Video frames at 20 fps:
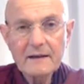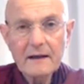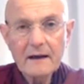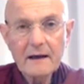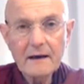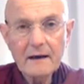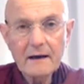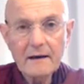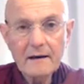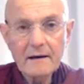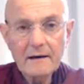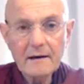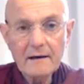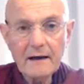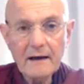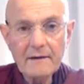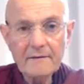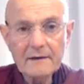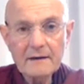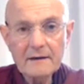
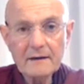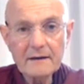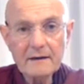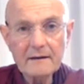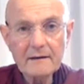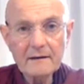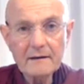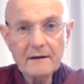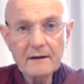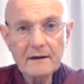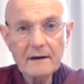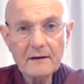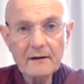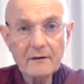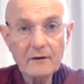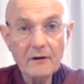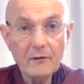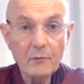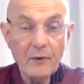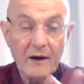
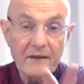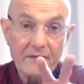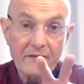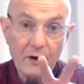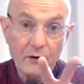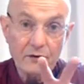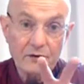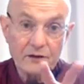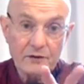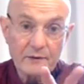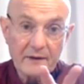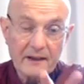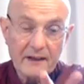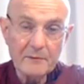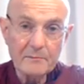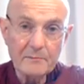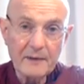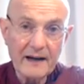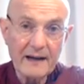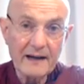when those two are
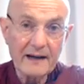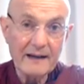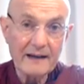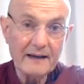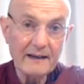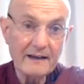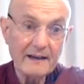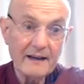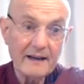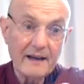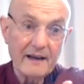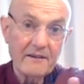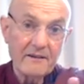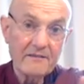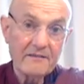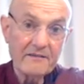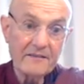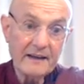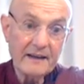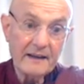combined,
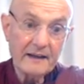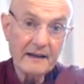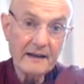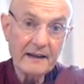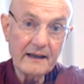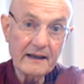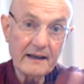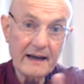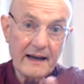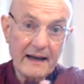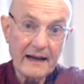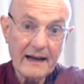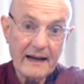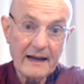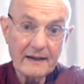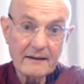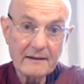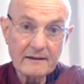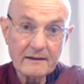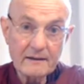feeling
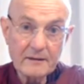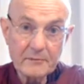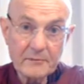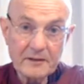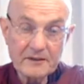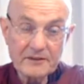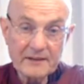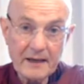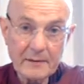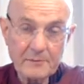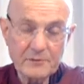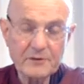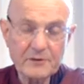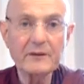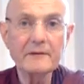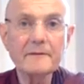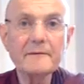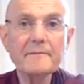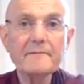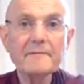and
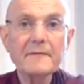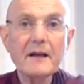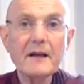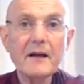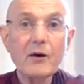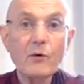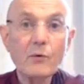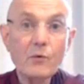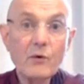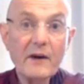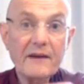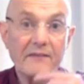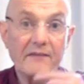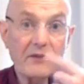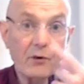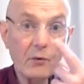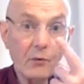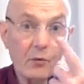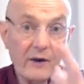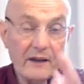perception, with
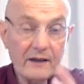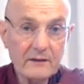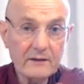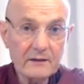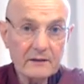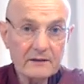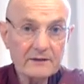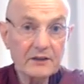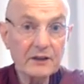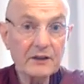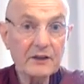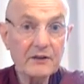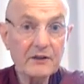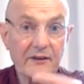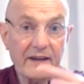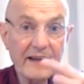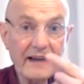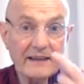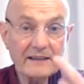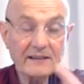the will to
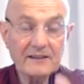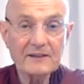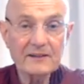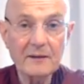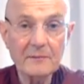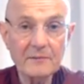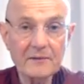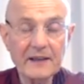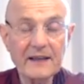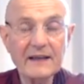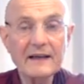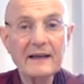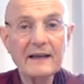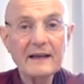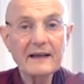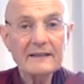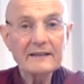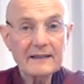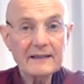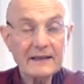create something,
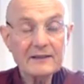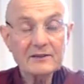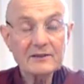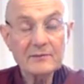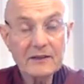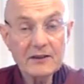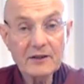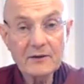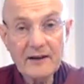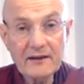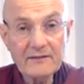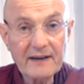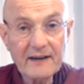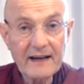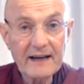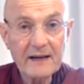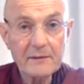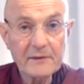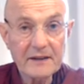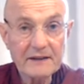that's when you have a
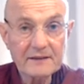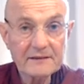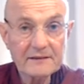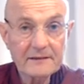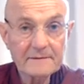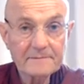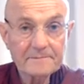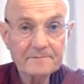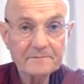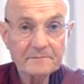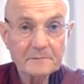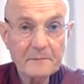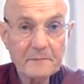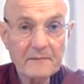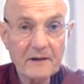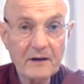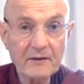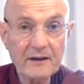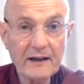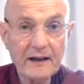habit.
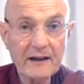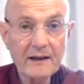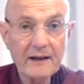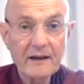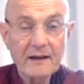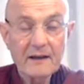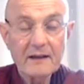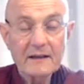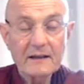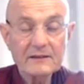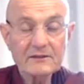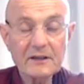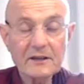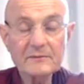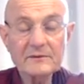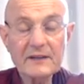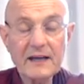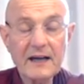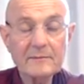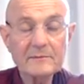Okay,
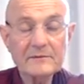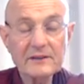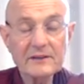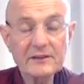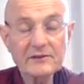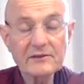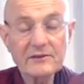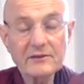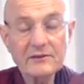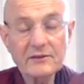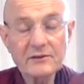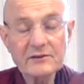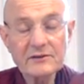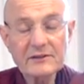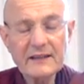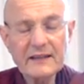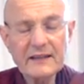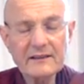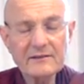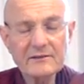sometimes you'll
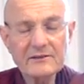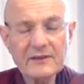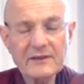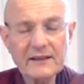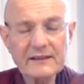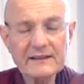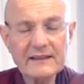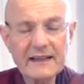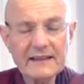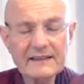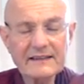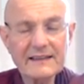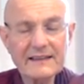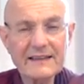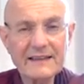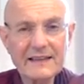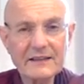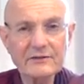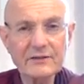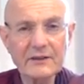see it translated
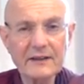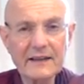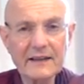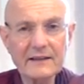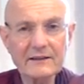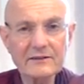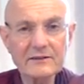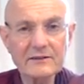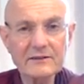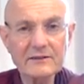literally